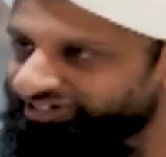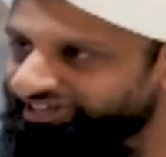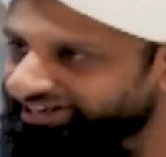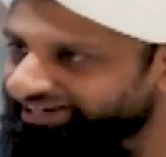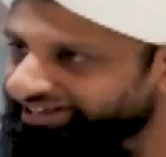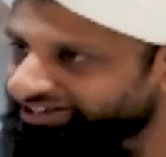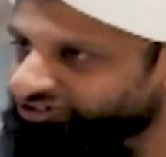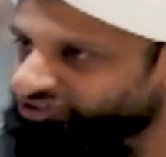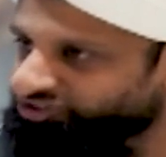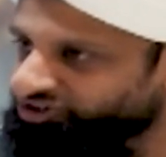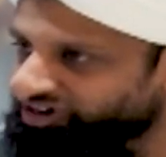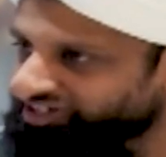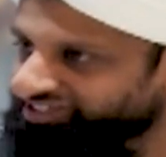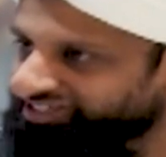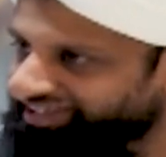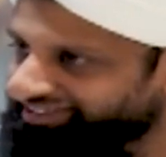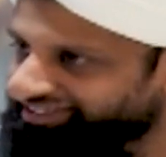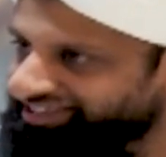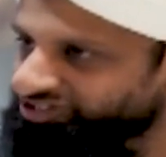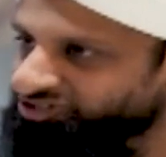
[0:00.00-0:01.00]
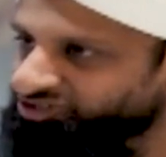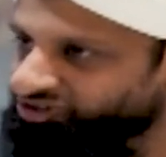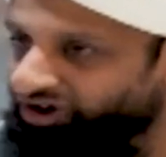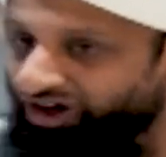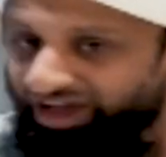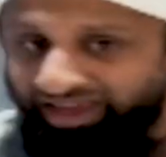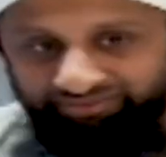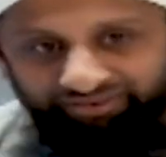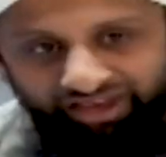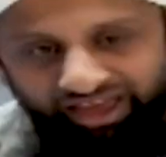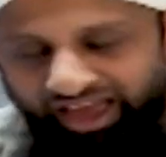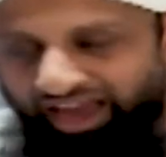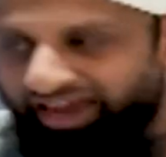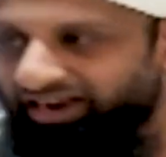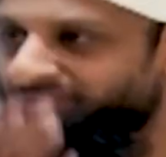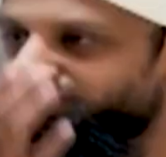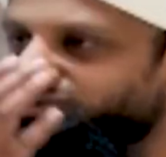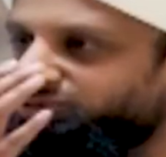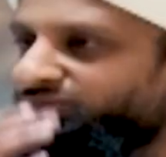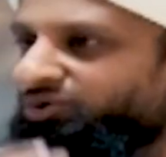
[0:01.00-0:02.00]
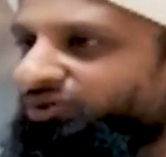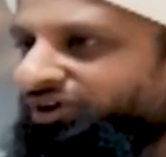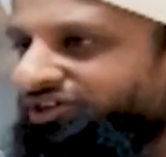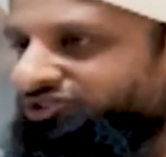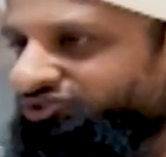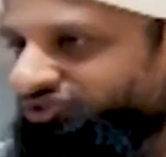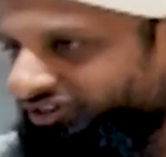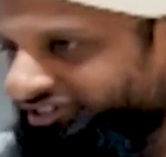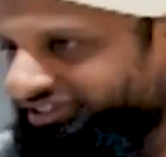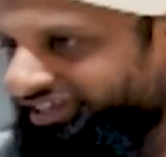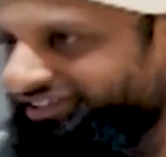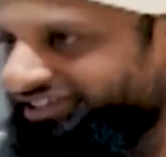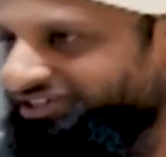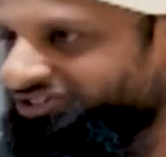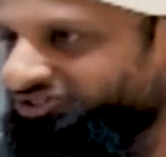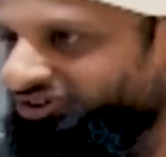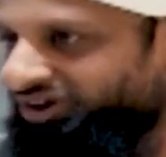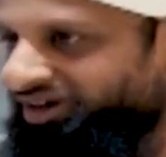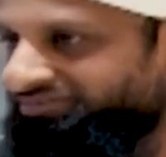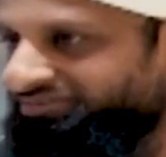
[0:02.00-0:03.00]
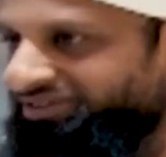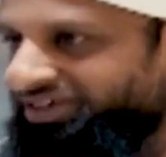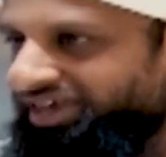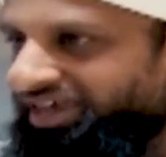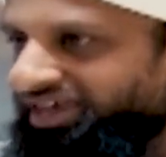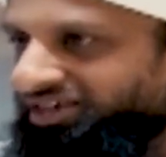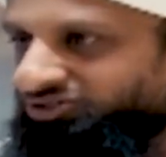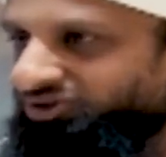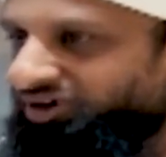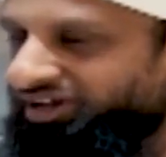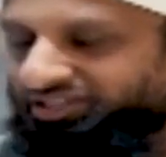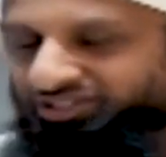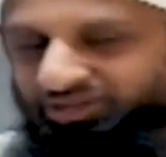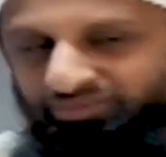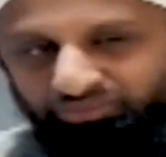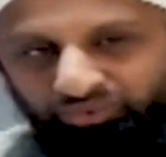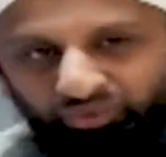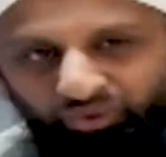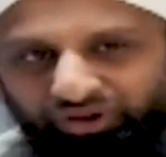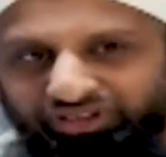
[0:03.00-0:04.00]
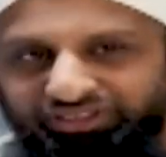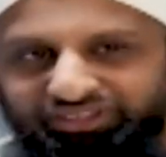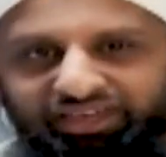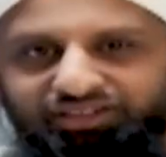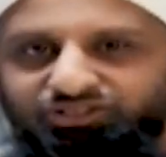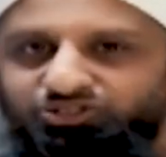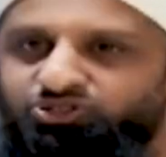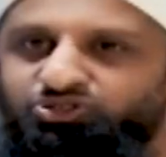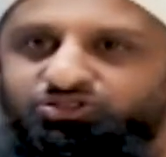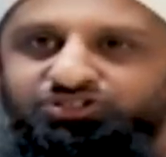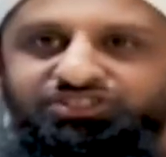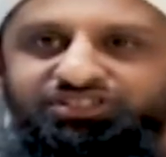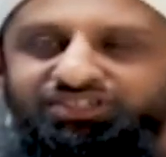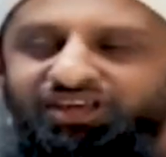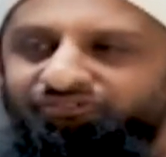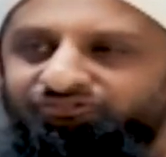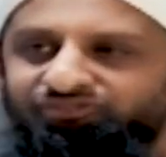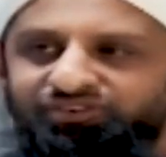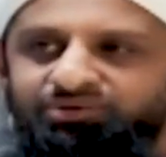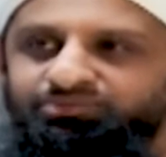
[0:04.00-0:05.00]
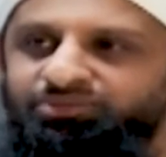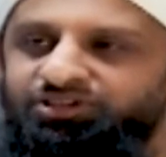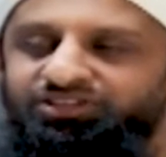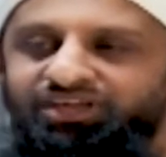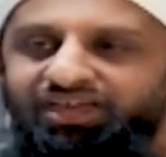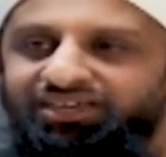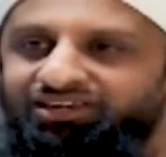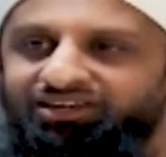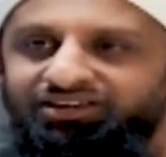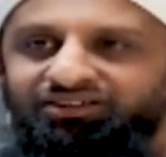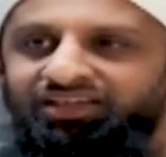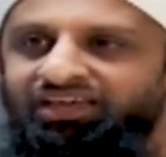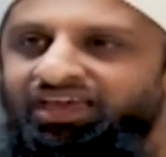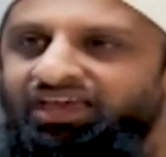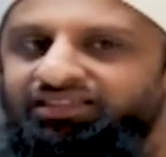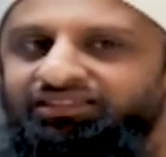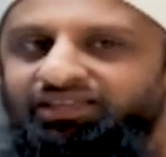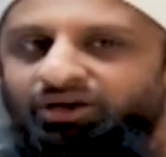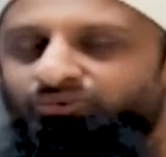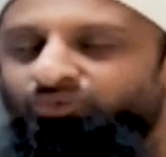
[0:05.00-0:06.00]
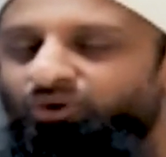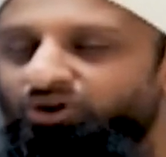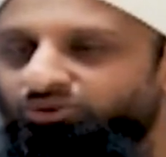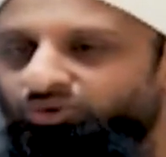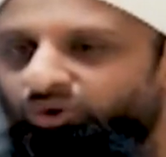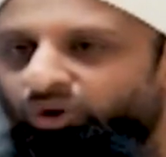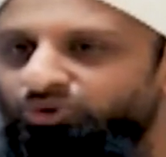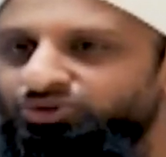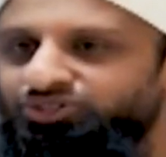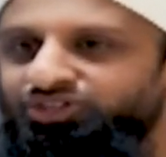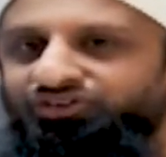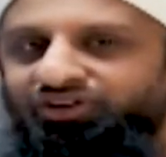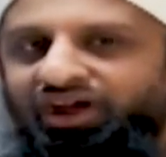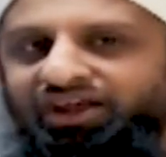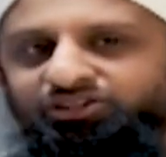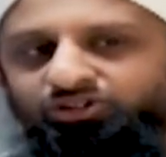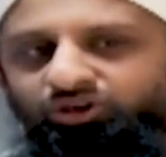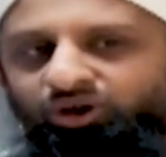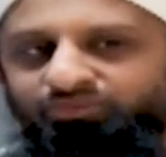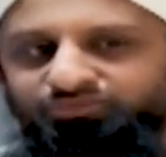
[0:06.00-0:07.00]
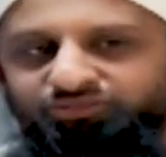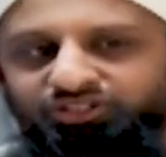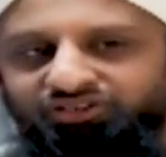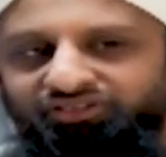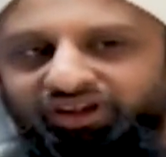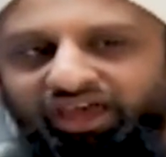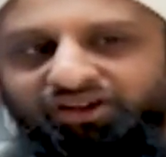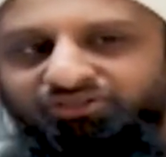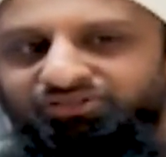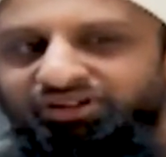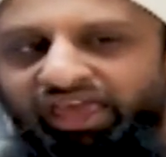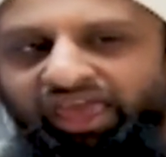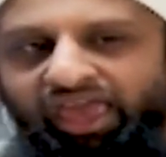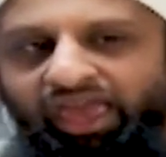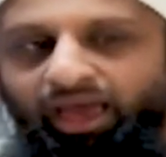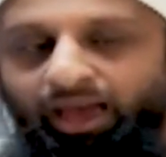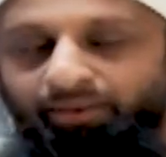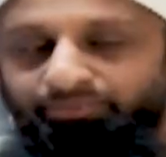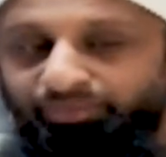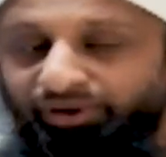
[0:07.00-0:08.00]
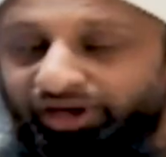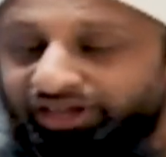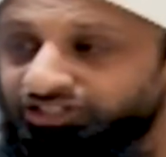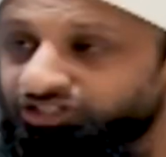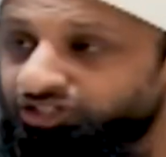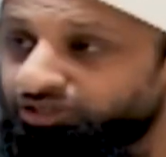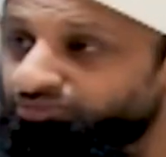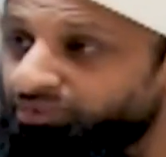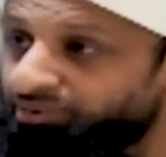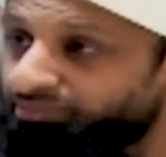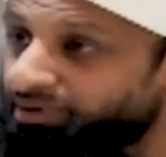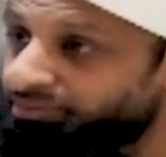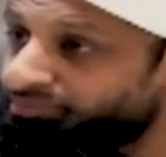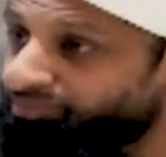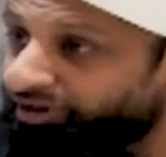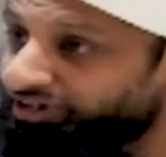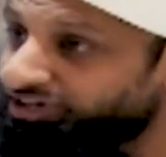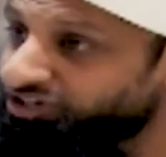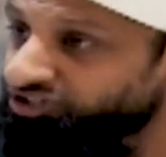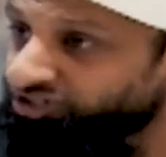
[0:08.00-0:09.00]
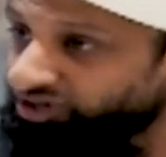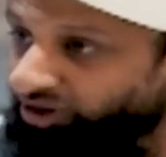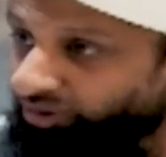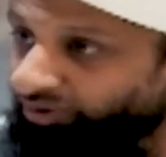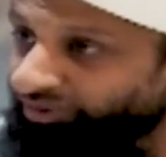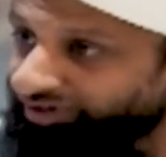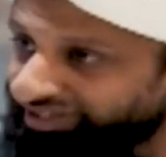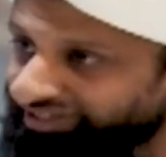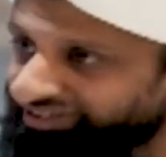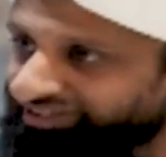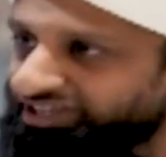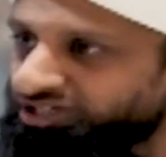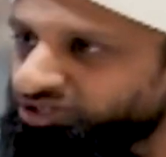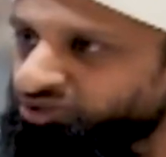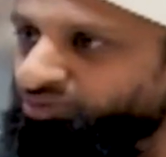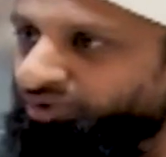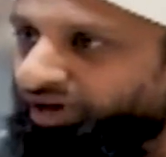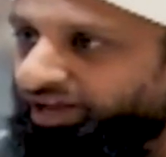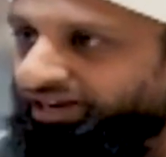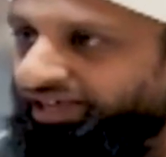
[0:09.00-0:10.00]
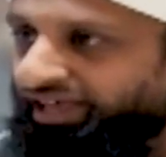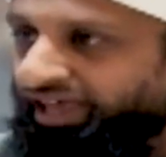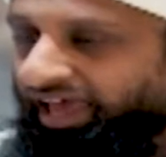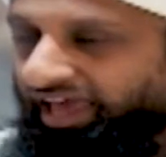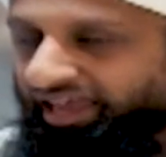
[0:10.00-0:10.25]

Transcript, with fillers: dealing drugs at this time and I'm smoking drugs at this time. So it's a point that should definitely be taken that what goes around comes around. A person will be punished not only in this world,